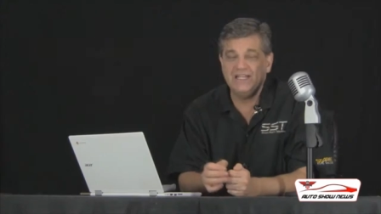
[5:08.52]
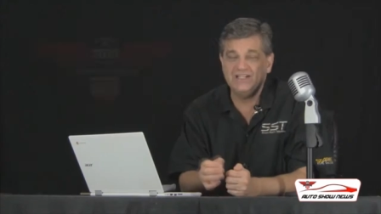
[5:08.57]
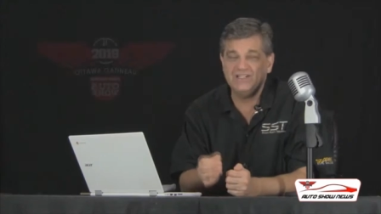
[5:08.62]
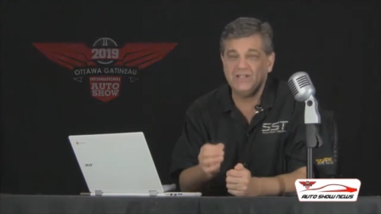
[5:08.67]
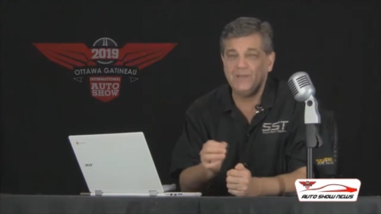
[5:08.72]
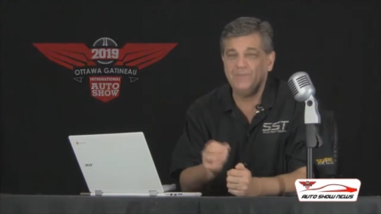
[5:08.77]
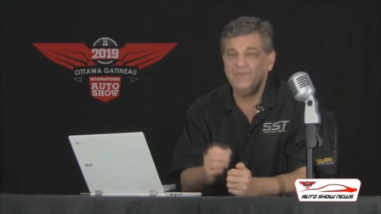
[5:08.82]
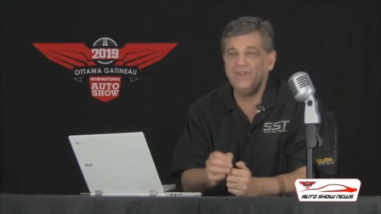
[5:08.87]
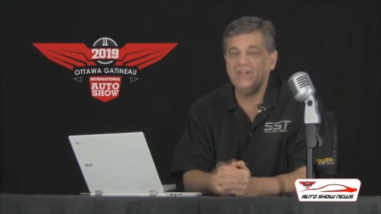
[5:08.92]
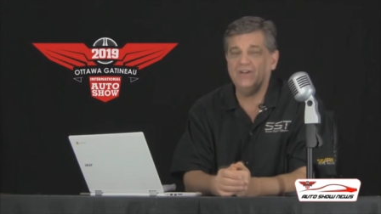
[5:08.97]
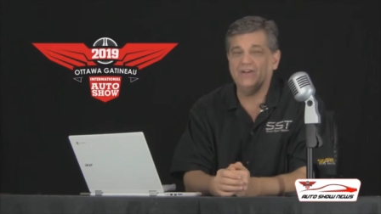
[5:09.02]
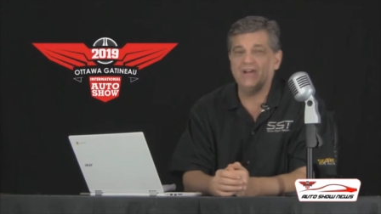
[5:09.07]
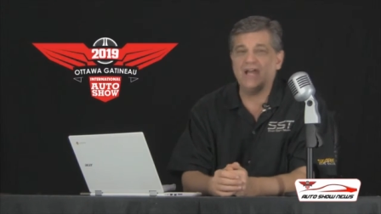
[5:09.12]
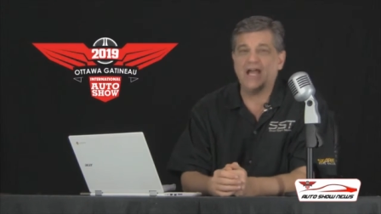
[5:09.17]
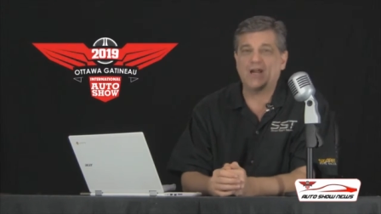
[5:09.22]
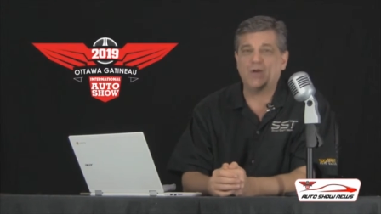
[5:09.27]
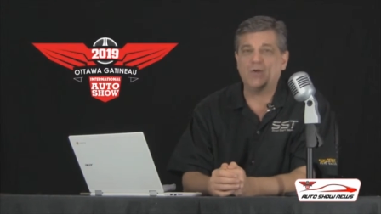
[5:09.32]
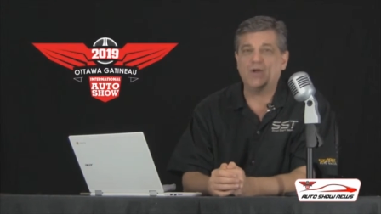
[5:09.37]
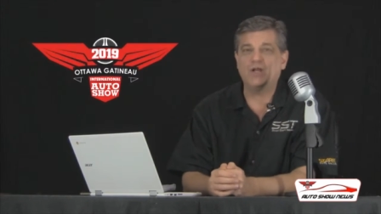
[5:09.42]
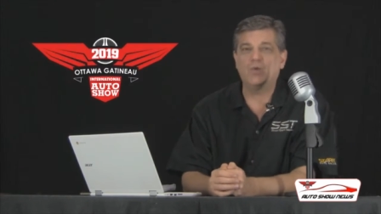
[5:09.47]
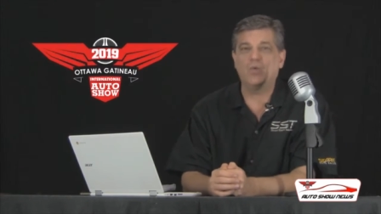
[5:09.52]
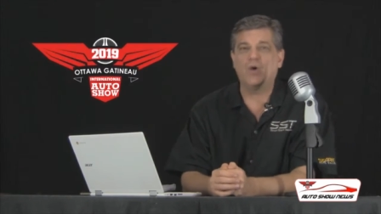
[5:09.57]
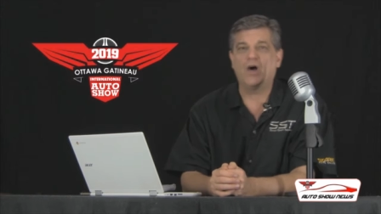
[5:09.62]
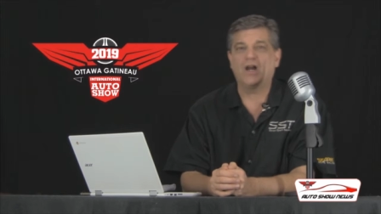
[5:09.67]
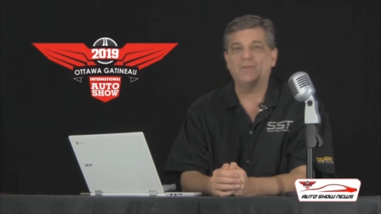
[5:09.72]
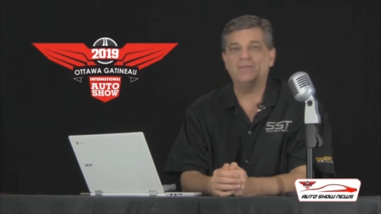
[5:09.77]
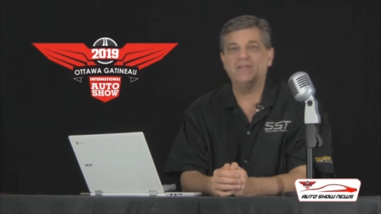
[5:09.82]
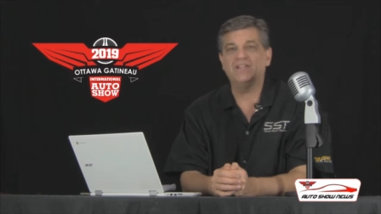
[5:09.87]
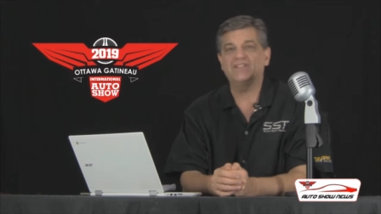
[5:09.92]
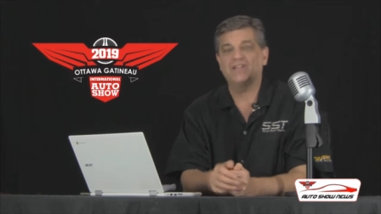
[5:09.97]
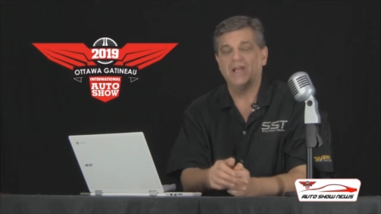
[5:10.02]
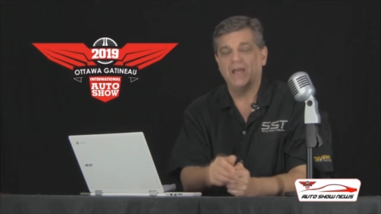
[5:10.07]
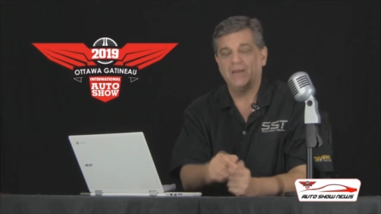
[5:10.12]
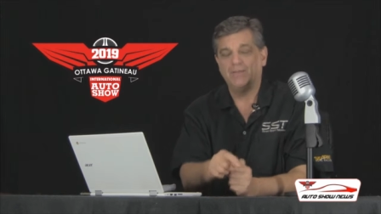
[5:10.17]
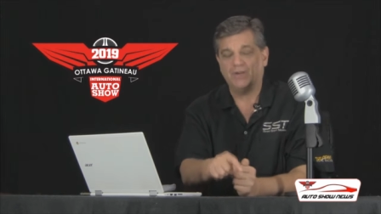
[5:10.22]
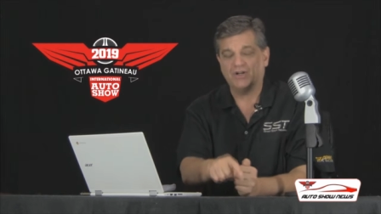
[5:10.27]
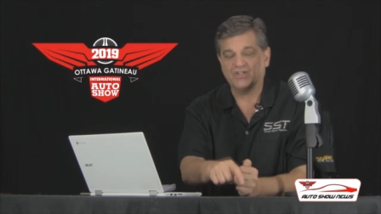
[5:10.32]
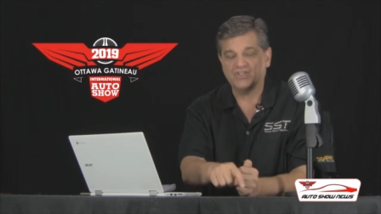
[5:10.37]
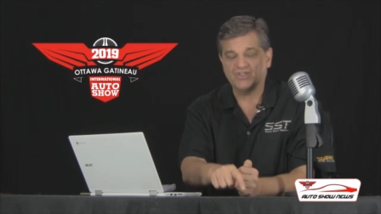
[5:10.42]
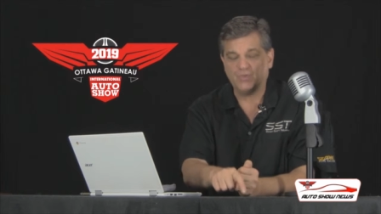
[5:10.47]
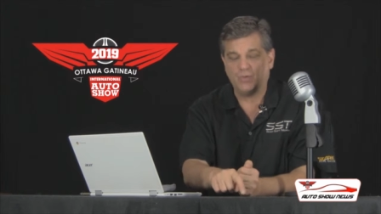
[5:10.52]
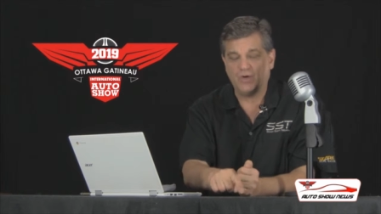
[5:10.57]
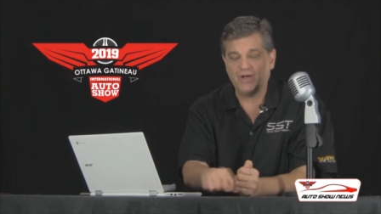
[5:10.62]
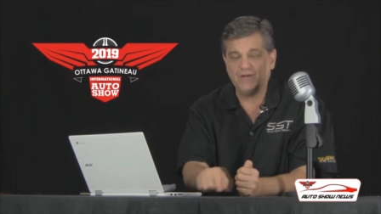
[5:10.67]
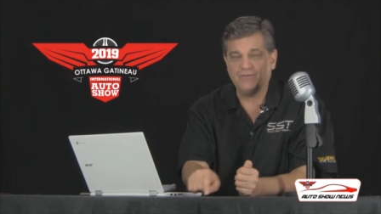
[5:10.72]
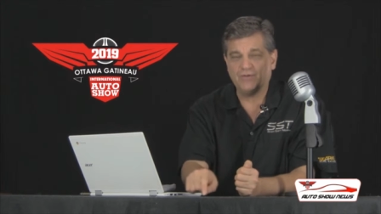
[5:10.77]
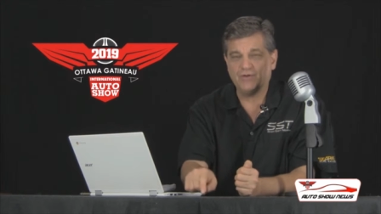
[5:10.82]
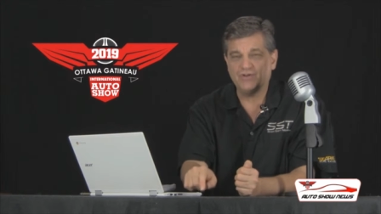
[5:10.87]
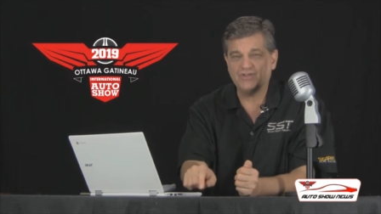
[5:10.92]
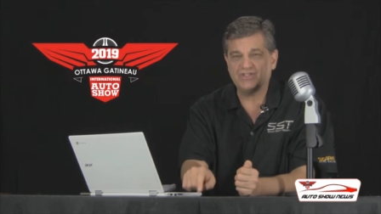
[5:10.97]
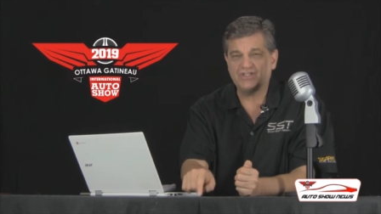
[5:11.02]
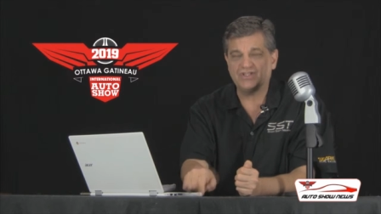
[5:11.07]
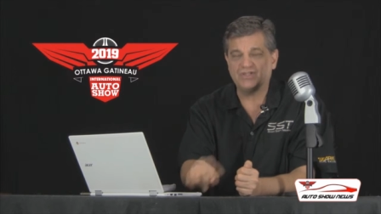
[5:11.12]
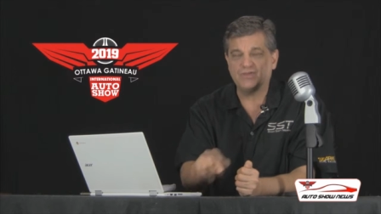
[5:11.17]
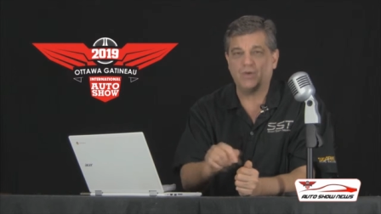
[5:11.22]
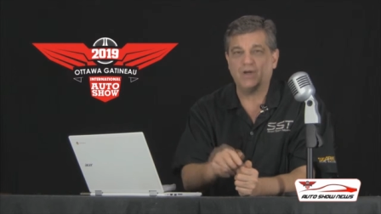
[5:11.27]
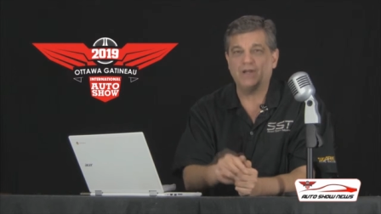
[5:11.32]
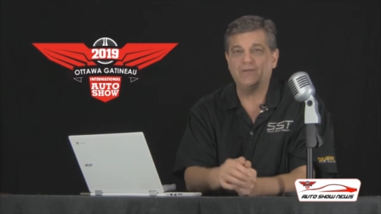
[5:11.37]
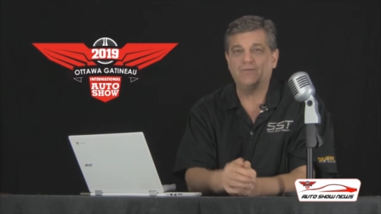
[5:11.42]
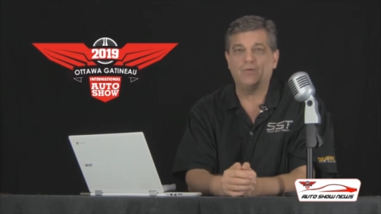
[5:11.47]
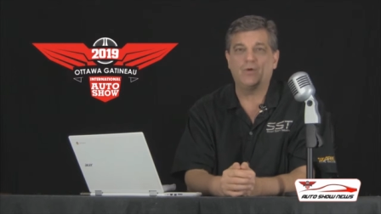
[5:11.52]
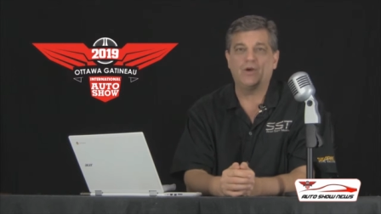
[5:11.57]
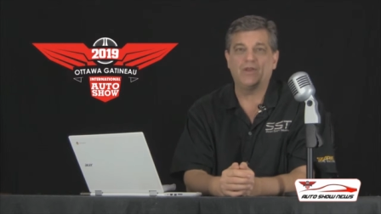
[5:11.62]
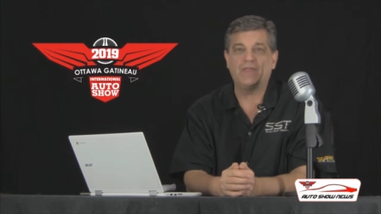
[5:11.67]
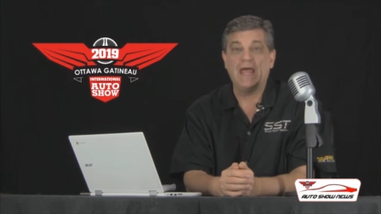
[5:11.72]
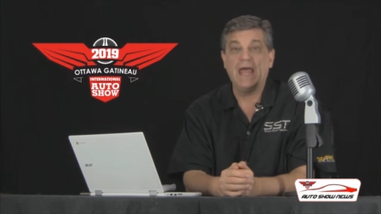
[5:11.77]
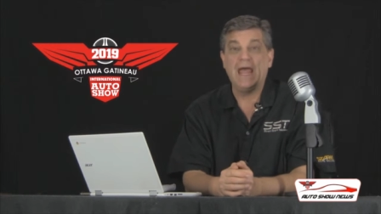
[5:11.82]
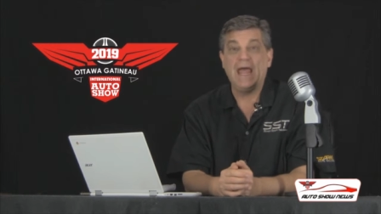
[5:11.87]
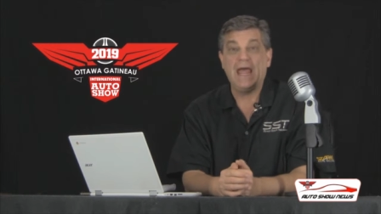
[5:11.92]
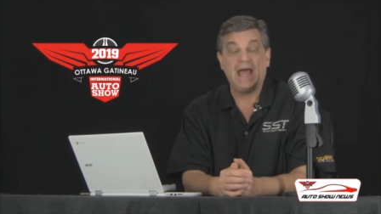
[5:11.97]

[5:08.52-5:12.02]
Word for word: It's something you're not going to want to miss March 21st to 24th